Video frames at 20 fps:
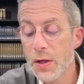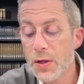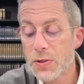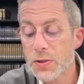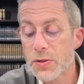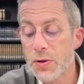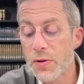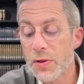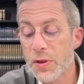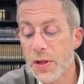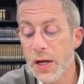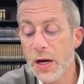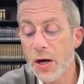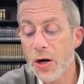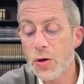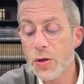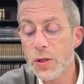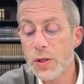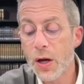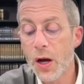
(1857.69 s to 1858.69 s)
so
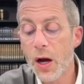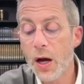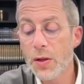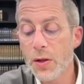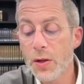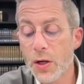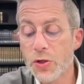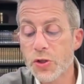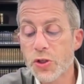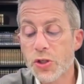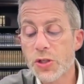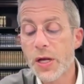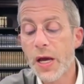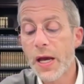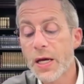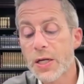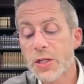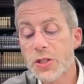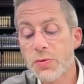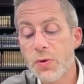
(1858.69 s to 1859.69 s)
there, ilahalan
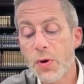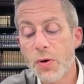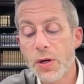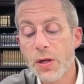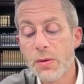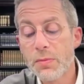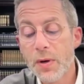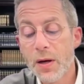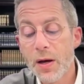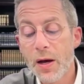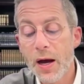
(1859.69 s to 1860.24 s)
shnei esronim,